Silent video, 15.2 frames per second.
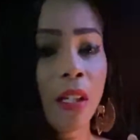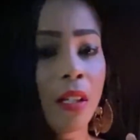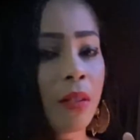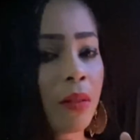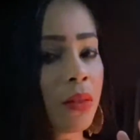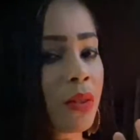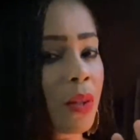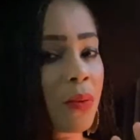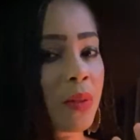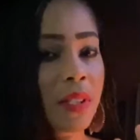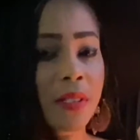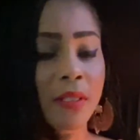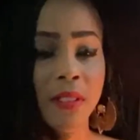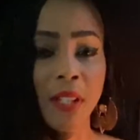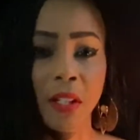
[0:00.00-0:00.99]
Don't need to
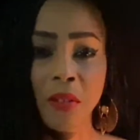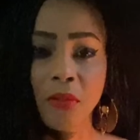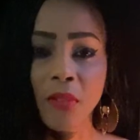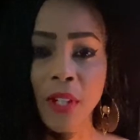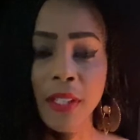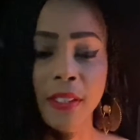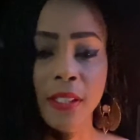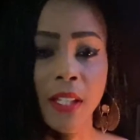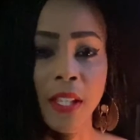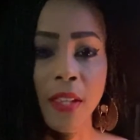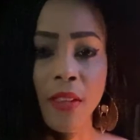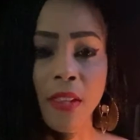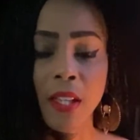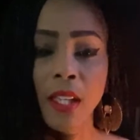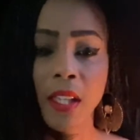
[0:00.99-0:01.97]
sacrifice
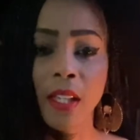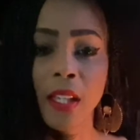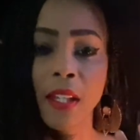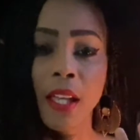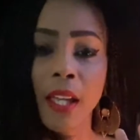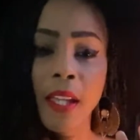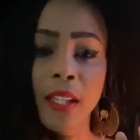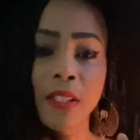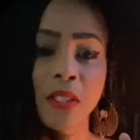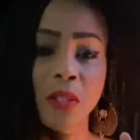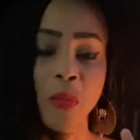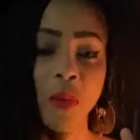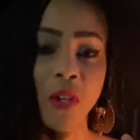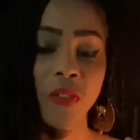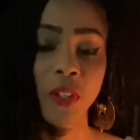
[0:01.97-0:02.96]
anything. An egg is the
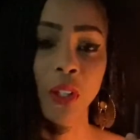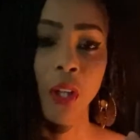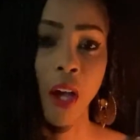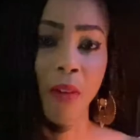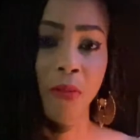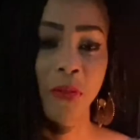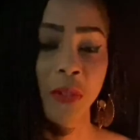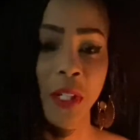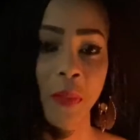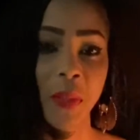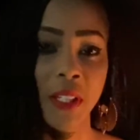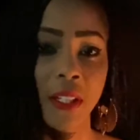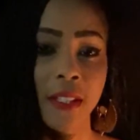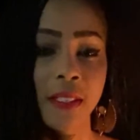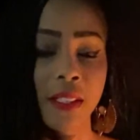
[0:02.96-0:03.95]
perfect offering
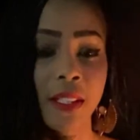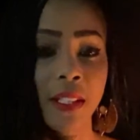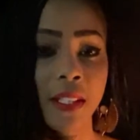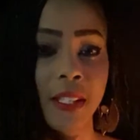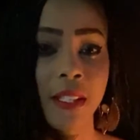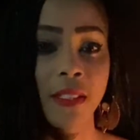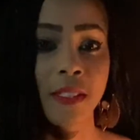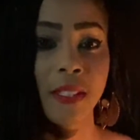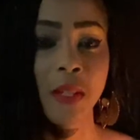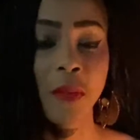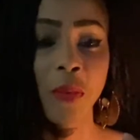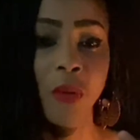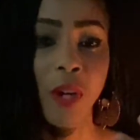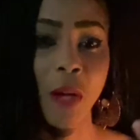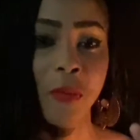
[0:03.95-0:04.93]
because it is the
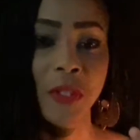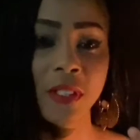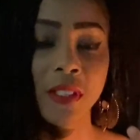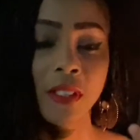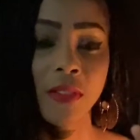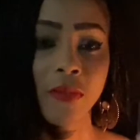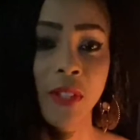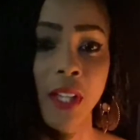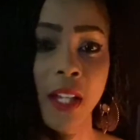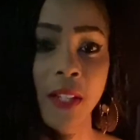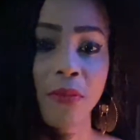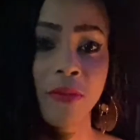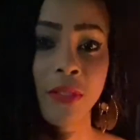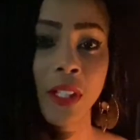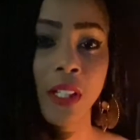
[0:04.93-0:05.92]
promise of
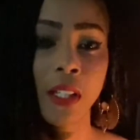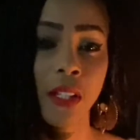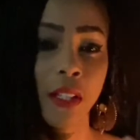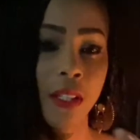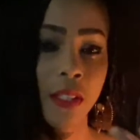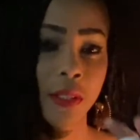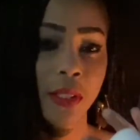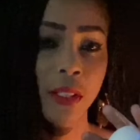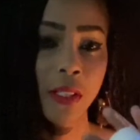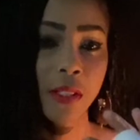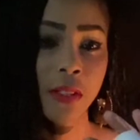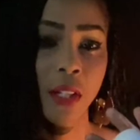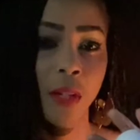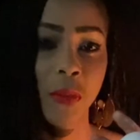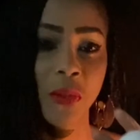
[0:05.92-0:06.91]
life. This is
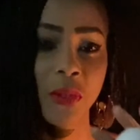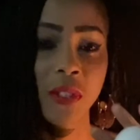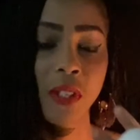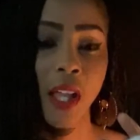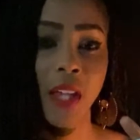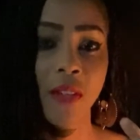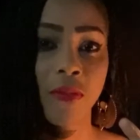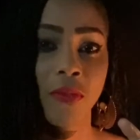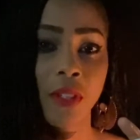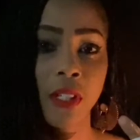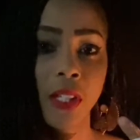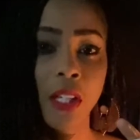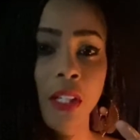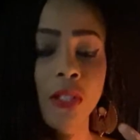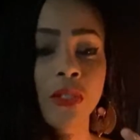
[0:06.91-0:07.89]
almost life.
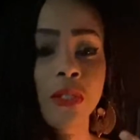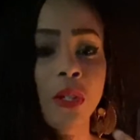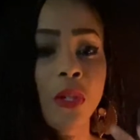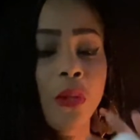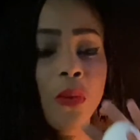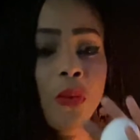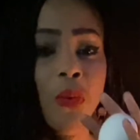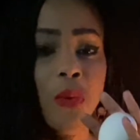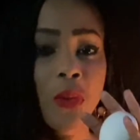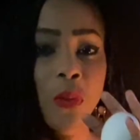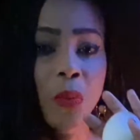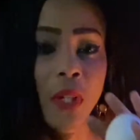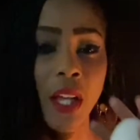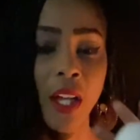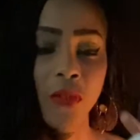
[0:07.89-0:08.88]
So you would
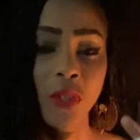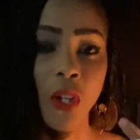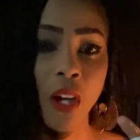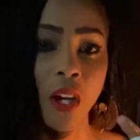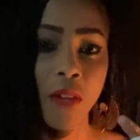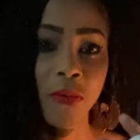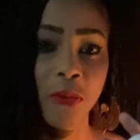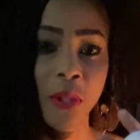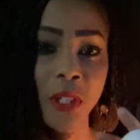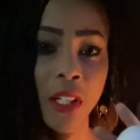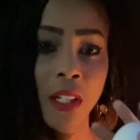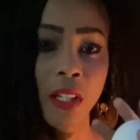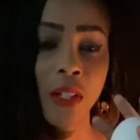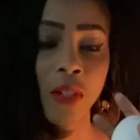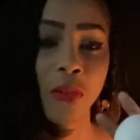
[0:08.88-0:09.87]
have an offering
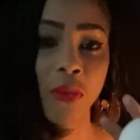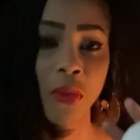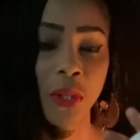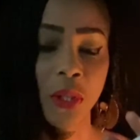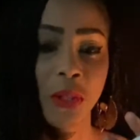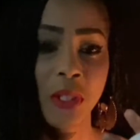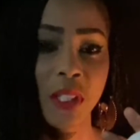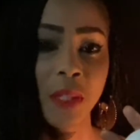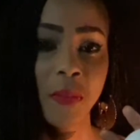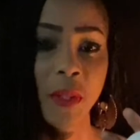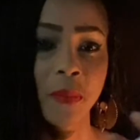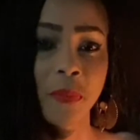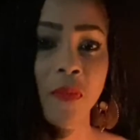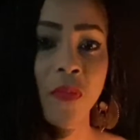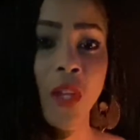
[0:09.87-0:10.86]
for your demon.
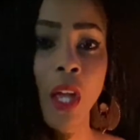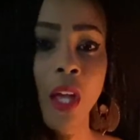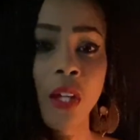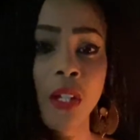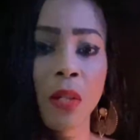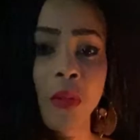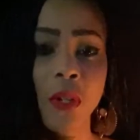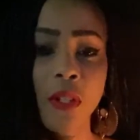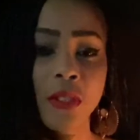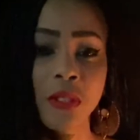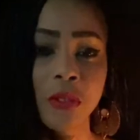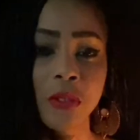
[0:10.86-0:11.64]
You would also